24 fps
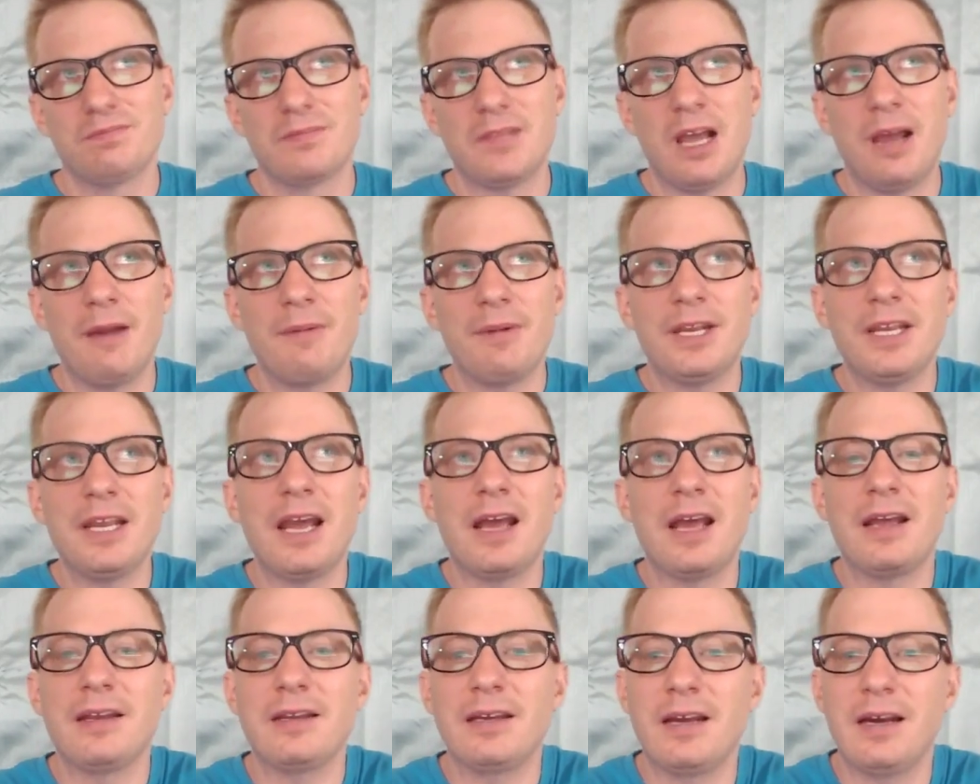I mean,
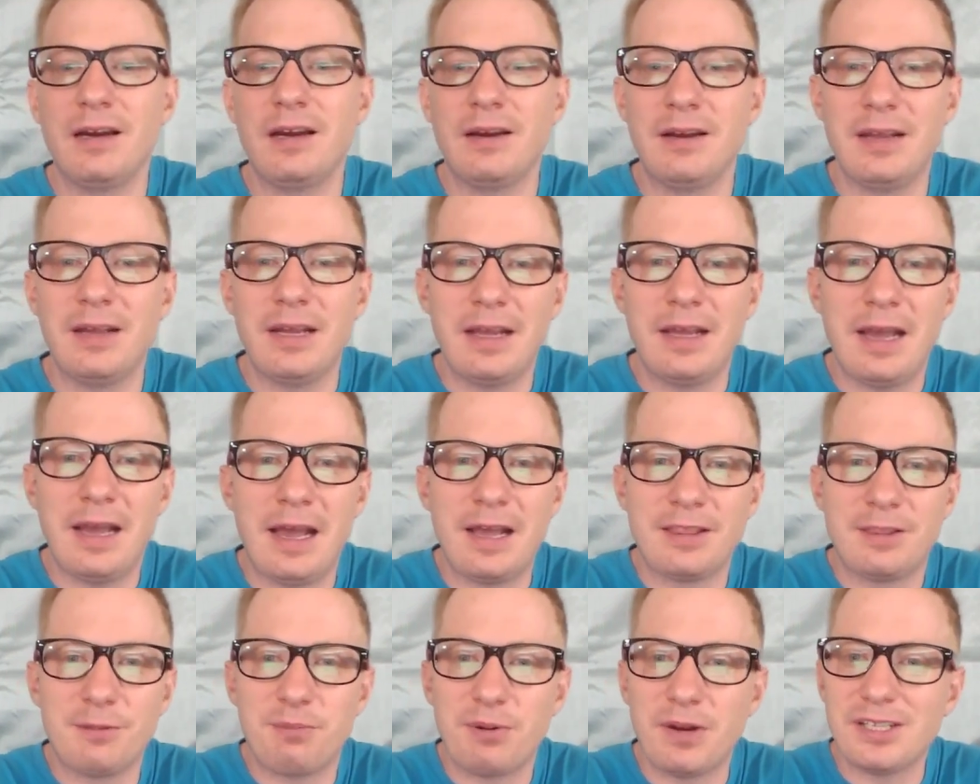yeah,
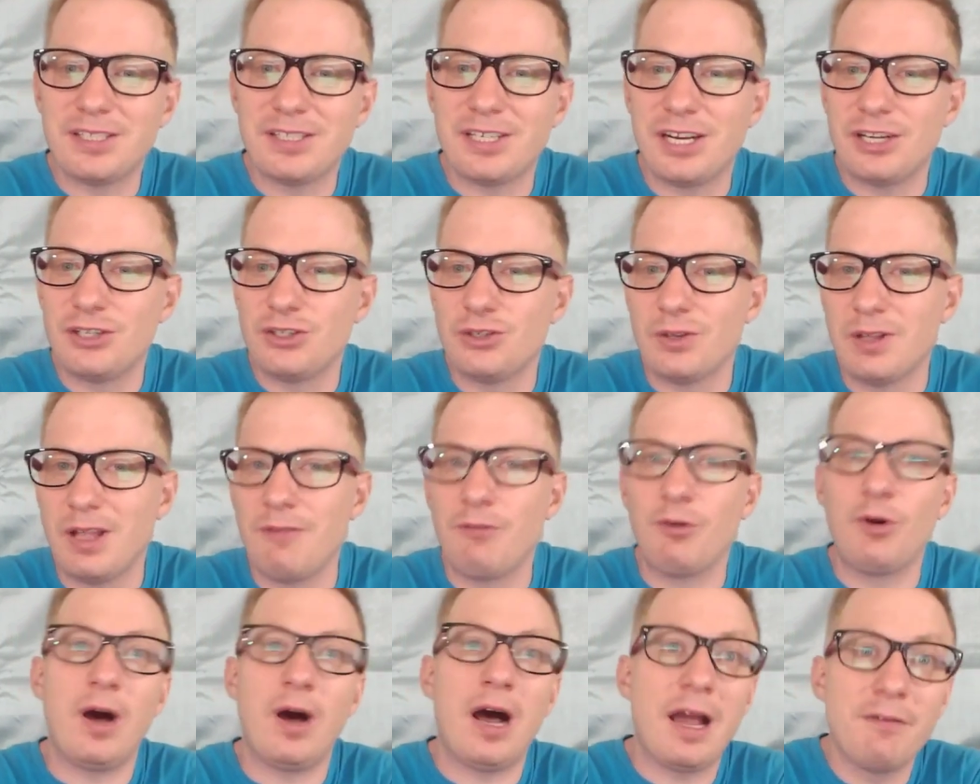at the presidential
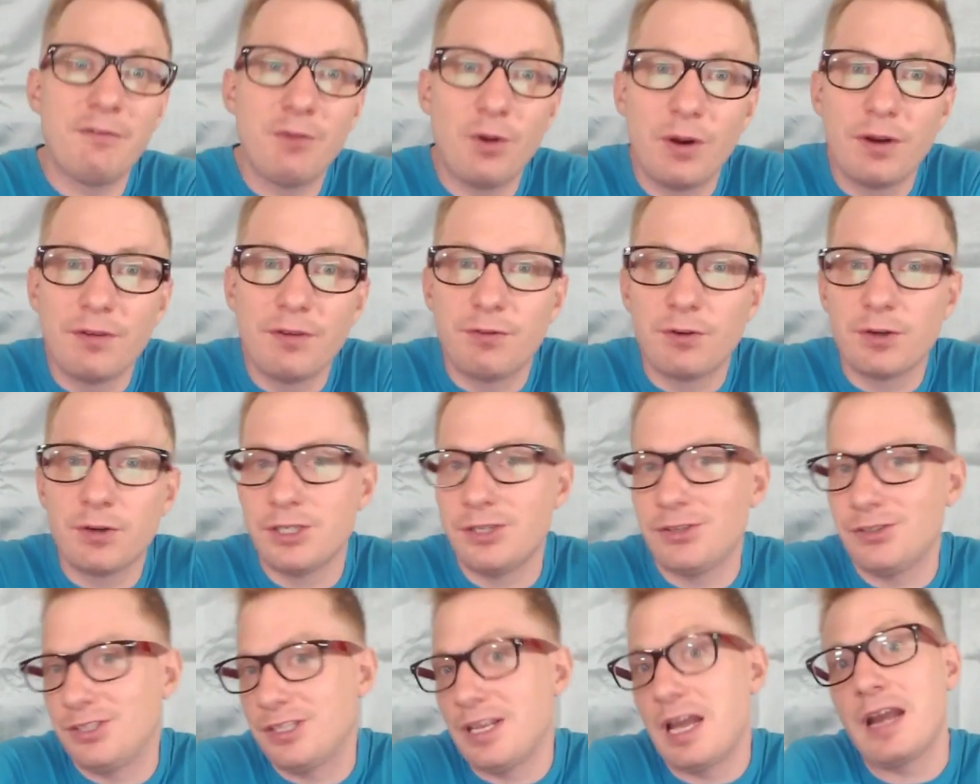level, I voted for
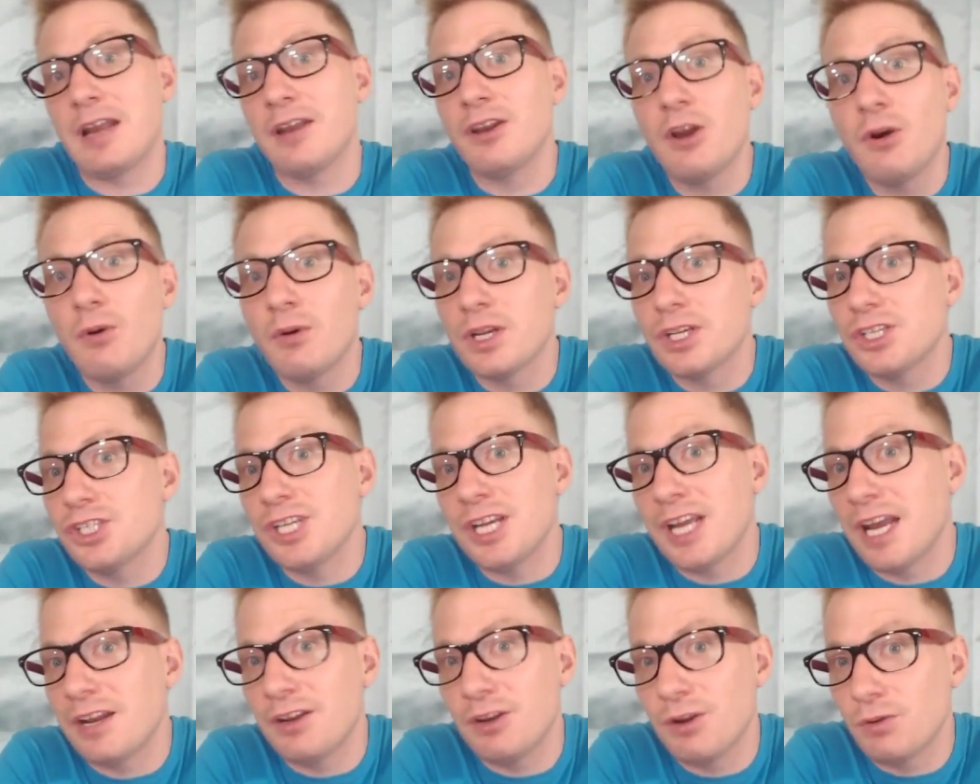Jill Stein knowing
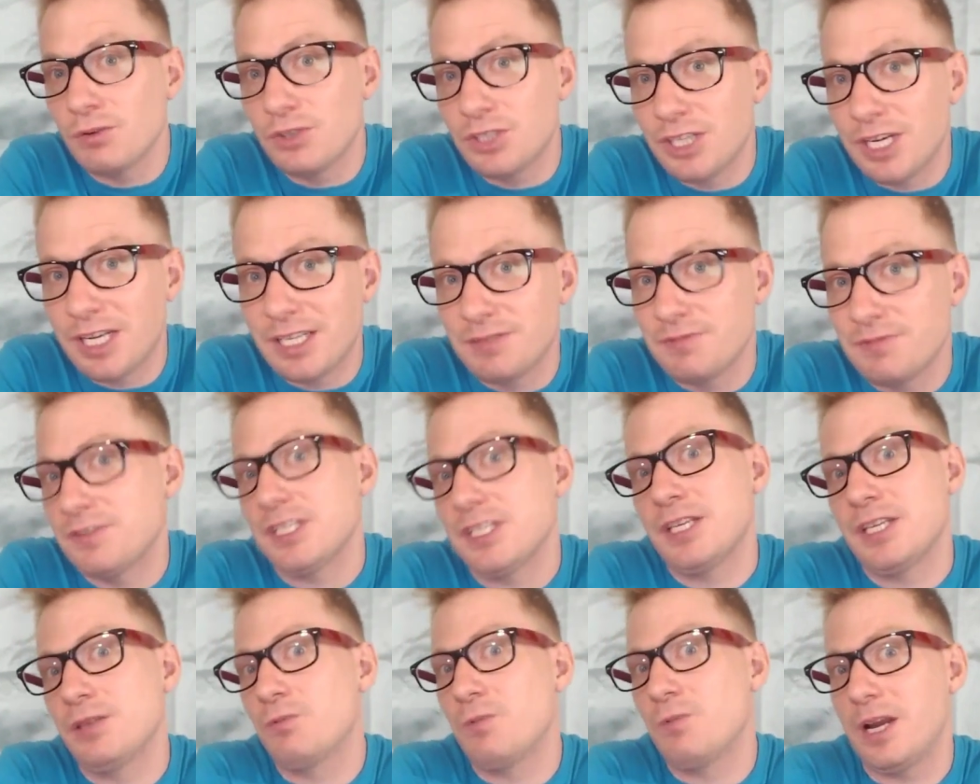she had no chance of
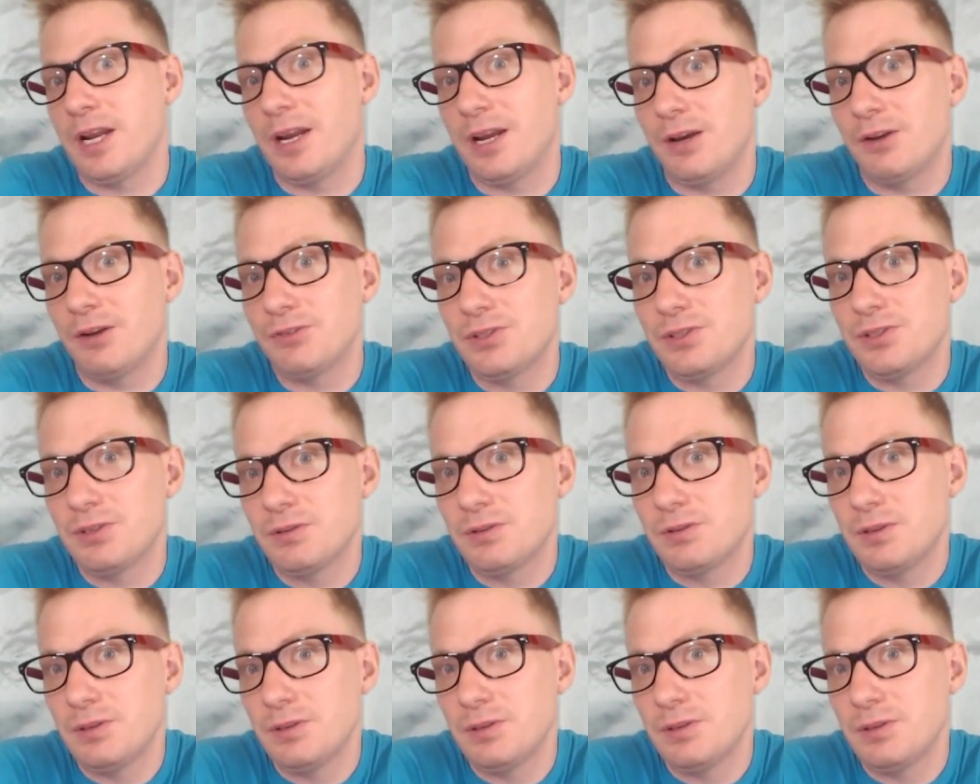seeing the White House.